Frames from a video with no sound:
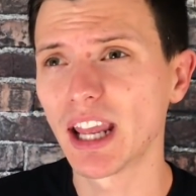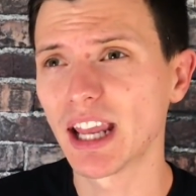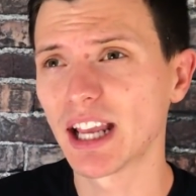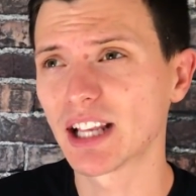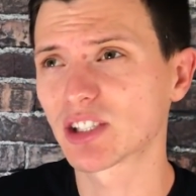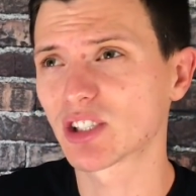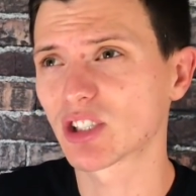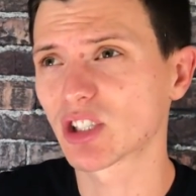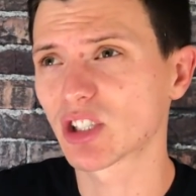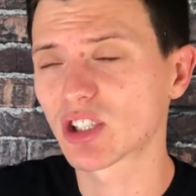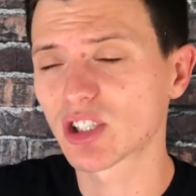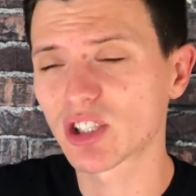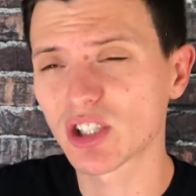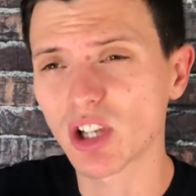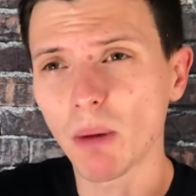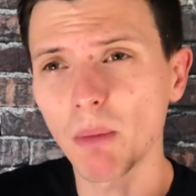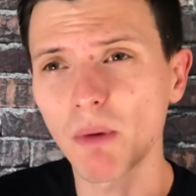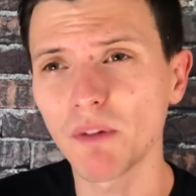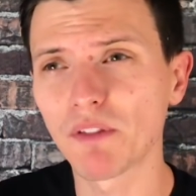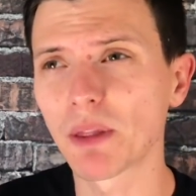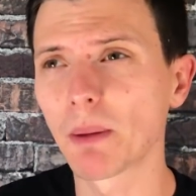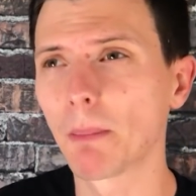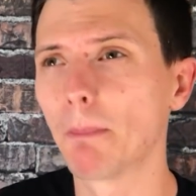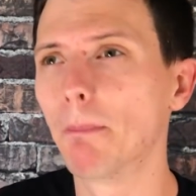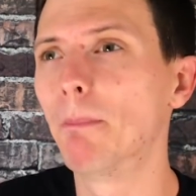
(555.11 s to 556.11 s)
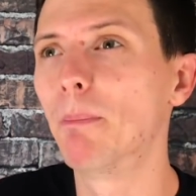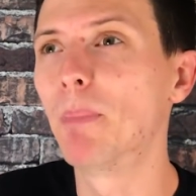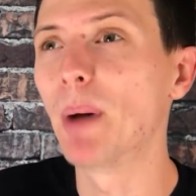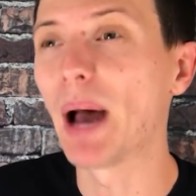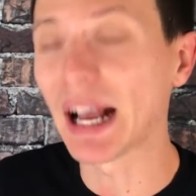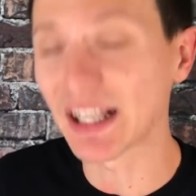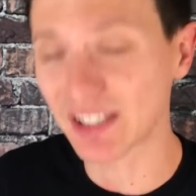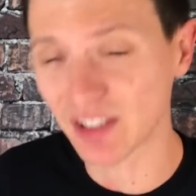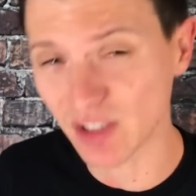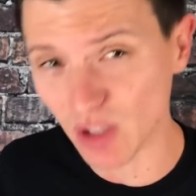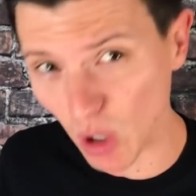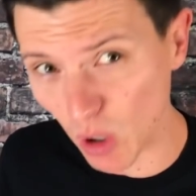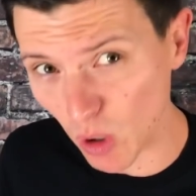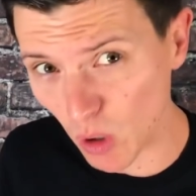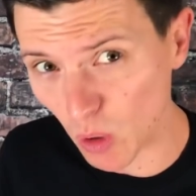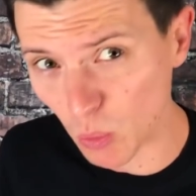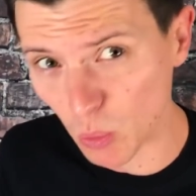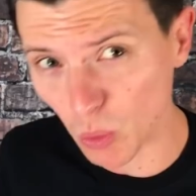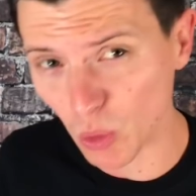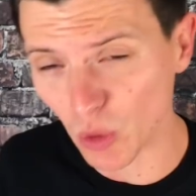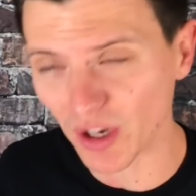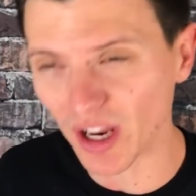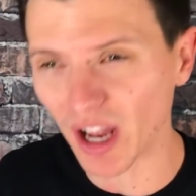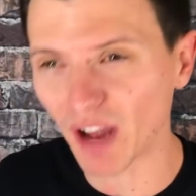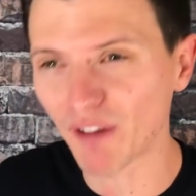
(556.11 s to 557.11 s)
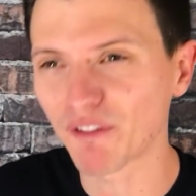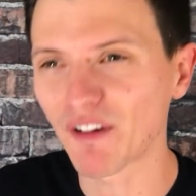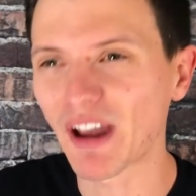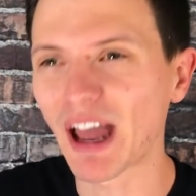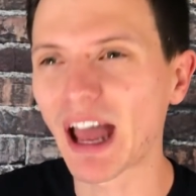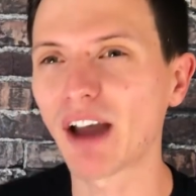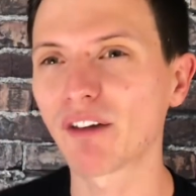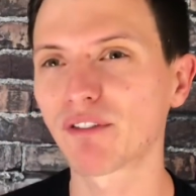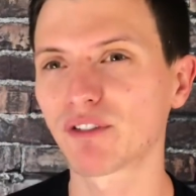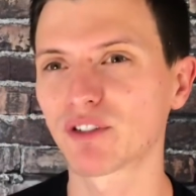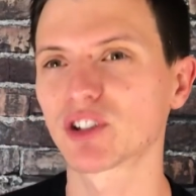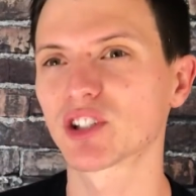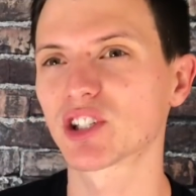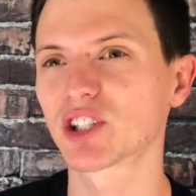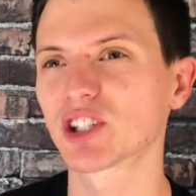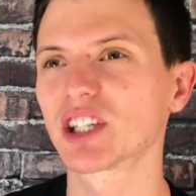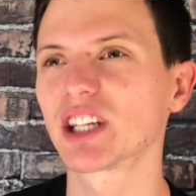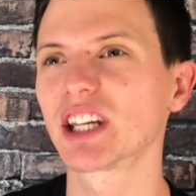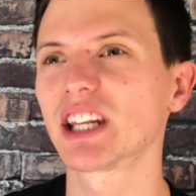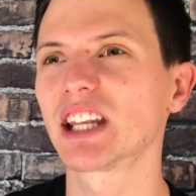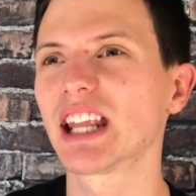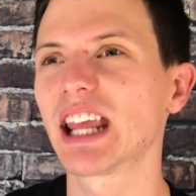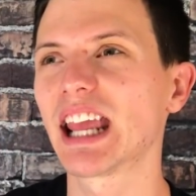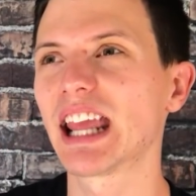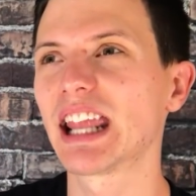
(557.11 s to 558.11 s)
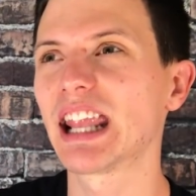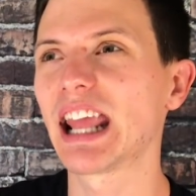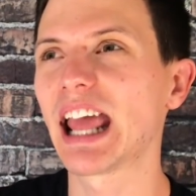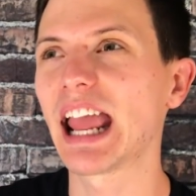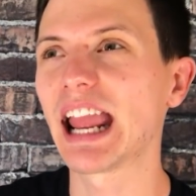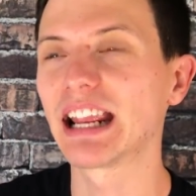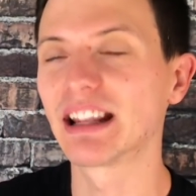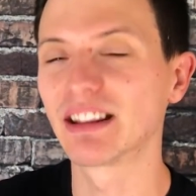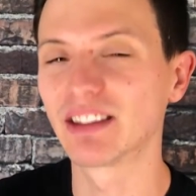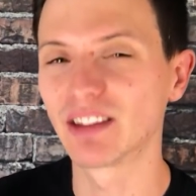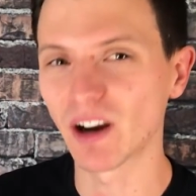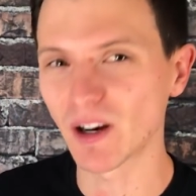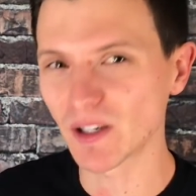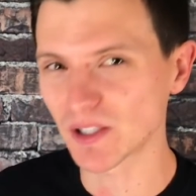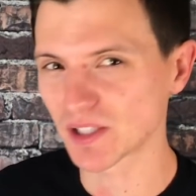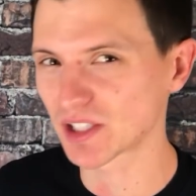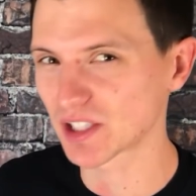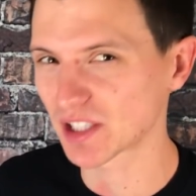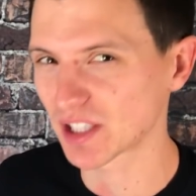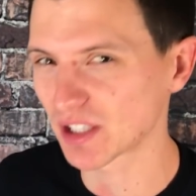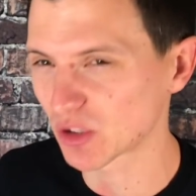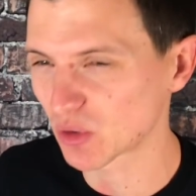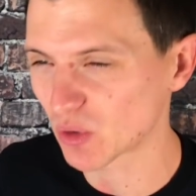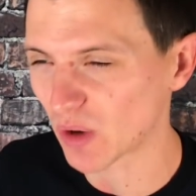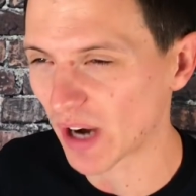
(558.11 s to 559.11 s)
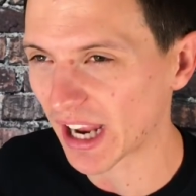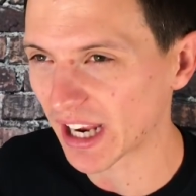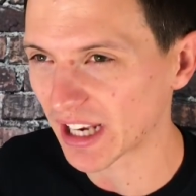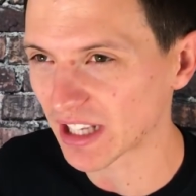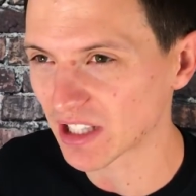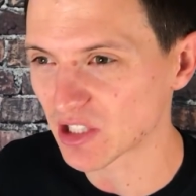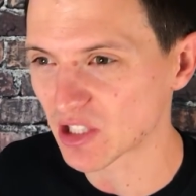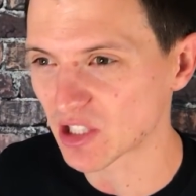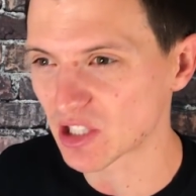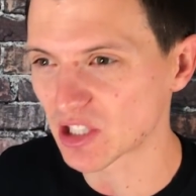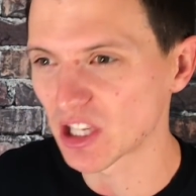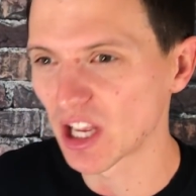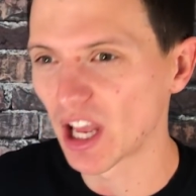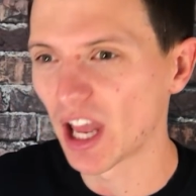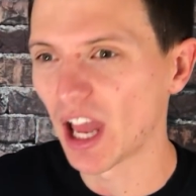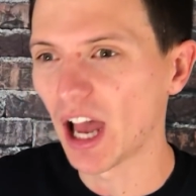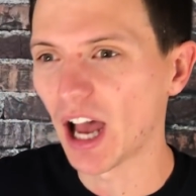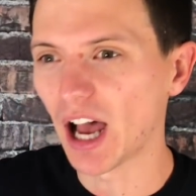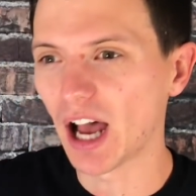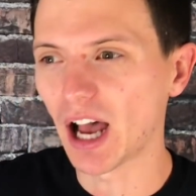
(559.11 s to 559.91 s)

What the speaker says: is some of the best artwork I've ever seen in a Dungeons & Dragons